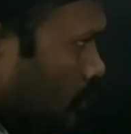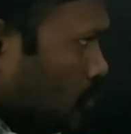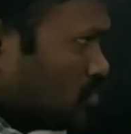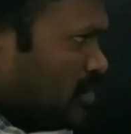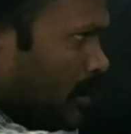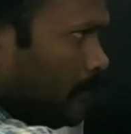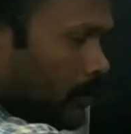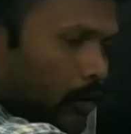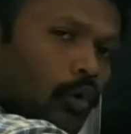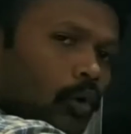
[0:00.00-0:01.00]
U-shaped
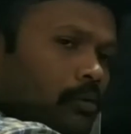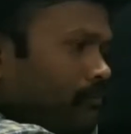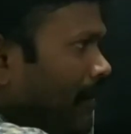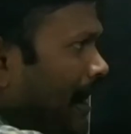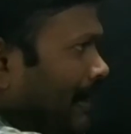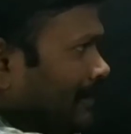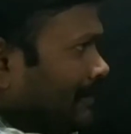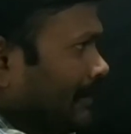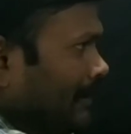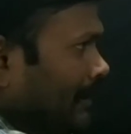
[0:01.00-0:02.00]
tube where
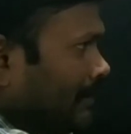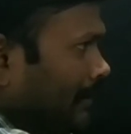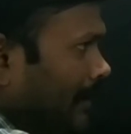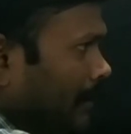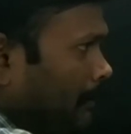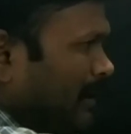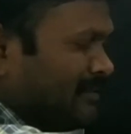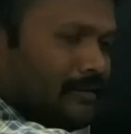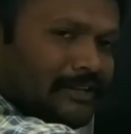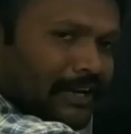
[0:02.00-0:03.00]
it create a
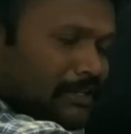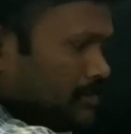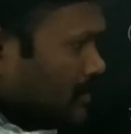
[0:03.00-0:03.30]
positive charge.